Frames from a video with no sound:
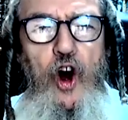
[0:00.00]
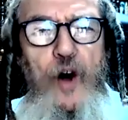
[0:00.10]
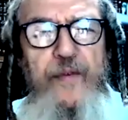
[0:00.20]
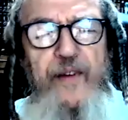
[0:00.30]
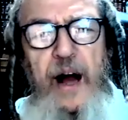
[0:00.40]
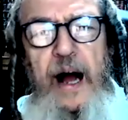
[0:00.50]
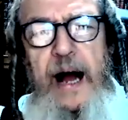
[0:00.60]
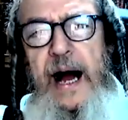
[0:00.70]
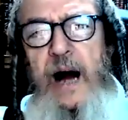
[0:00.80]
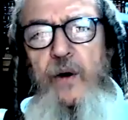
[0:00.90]
of
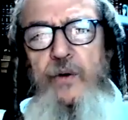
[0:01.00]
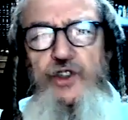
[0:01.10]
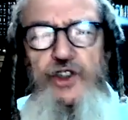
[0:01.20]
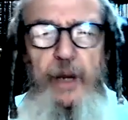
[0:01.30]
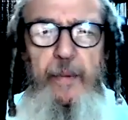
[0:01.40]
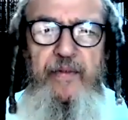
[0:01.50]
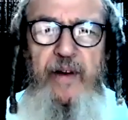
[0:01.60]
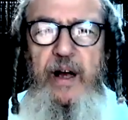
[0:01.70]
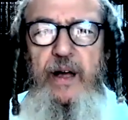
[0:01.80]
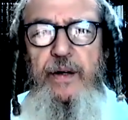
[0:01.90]
how Shem
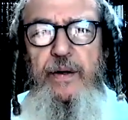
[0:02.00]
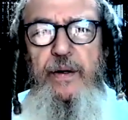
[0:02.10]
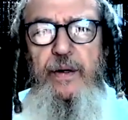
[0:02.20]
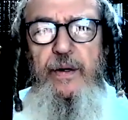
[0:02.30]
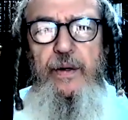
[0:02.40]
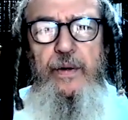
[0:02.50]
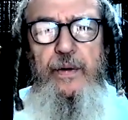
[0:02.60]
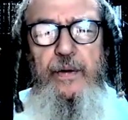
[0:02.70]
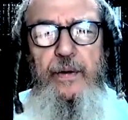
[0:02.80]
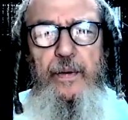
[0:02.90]
Havaya
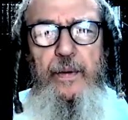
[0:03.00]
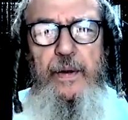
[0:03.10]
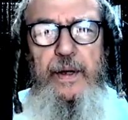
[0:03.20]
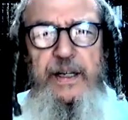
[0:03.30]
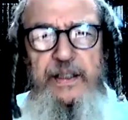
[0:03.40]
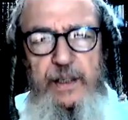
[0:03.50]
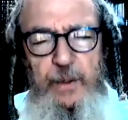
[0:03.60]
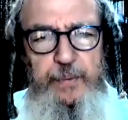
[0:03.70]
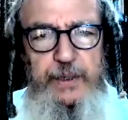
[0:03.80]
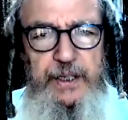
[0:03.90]
is
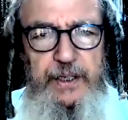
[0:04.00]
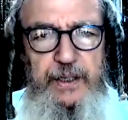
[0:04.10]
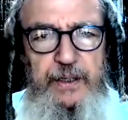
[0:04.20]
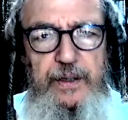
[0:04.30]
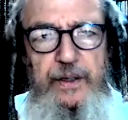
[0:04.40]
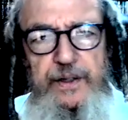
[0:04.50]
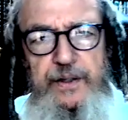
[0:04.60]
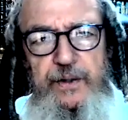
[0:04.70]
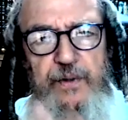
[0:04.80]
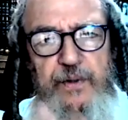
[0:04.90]
completed
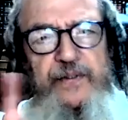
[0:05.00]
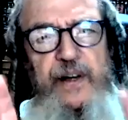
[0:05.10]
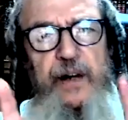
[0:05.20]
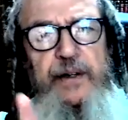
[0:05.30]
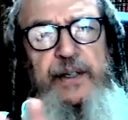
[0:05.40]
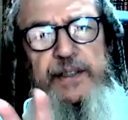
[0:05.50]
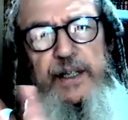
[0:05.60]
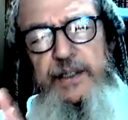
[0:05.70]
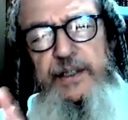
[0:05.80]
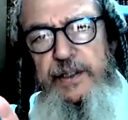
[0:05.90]
through various
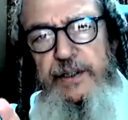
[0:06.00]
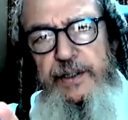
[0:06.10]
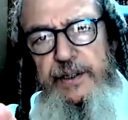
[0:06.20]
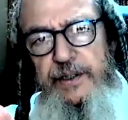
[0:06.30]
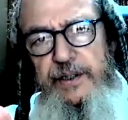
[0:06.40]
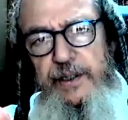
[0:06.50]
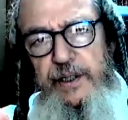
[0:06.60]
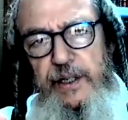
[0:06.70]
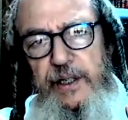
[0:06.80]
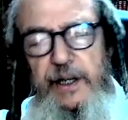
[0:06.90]
instances.
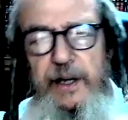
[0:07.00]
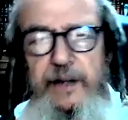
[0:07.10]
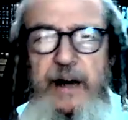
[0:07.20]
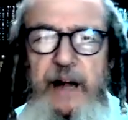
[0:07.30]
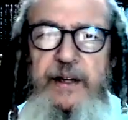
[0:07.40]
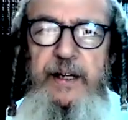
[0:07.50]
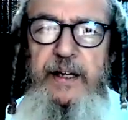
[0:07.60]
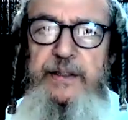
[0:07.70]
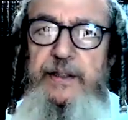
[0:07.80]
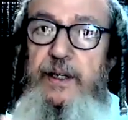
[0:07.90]
Another
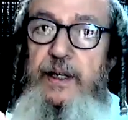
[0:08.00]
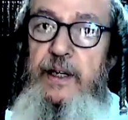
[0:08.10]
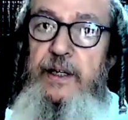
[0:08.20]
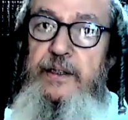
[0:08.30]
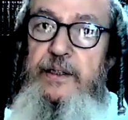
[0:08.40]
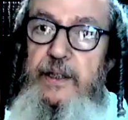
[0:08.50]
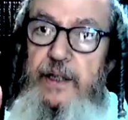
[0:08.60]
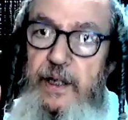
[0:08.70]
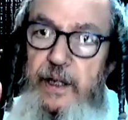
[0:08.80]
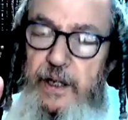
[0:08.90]
instance is
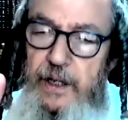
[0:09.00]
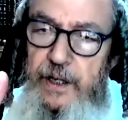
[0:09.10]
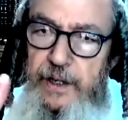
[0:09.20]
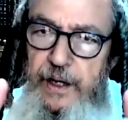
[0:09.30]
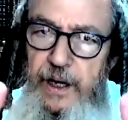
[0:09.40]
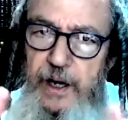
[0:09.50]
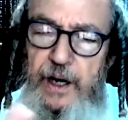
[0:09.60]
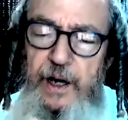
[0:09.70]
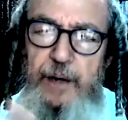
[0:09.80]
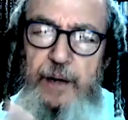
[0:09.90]

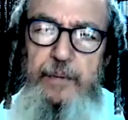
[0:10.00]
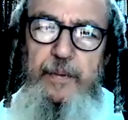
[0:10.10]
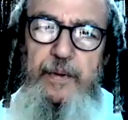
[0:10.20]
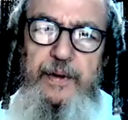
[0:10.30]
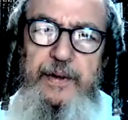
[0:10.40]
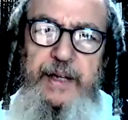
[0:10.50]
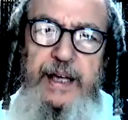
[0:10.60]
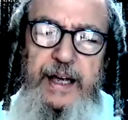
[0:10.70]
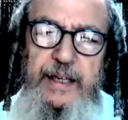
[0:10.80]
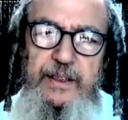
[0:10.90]
uh, the
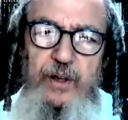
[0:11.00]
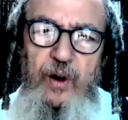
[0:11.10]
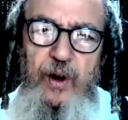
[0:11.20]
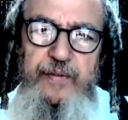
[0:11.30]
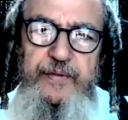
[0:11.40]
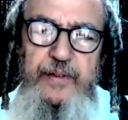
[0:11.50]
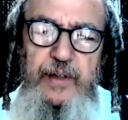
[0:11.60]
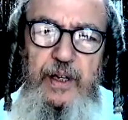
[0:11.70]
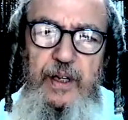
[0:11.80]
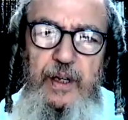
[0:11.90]
case of
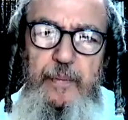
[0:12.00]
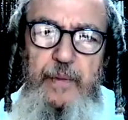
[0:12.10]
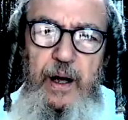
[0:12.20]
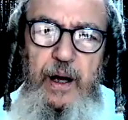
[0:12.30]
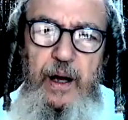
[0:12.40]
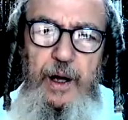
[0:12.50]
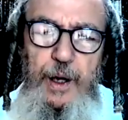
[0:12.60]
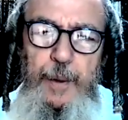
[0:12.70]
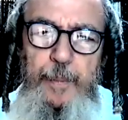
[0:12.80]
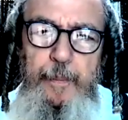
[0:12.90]

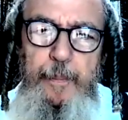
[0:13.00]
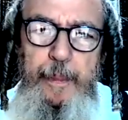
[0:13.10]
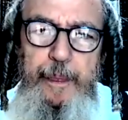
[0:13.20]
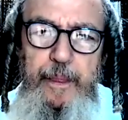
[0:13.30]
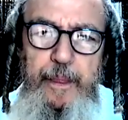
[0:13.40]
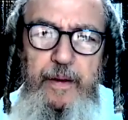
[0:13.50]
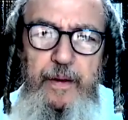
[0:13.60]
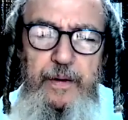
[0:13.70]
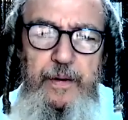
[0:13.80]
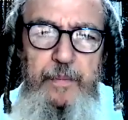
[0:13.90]
um,
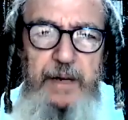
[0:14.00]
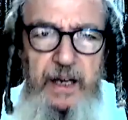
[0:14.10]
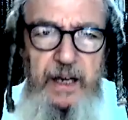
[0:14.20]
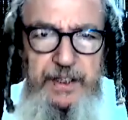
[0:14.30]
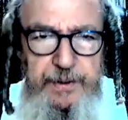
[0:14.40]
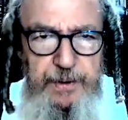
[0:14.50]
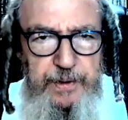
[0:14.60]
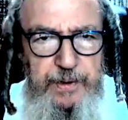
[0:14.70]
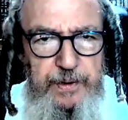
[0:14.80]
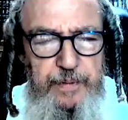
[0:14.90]
Megillus Ruth.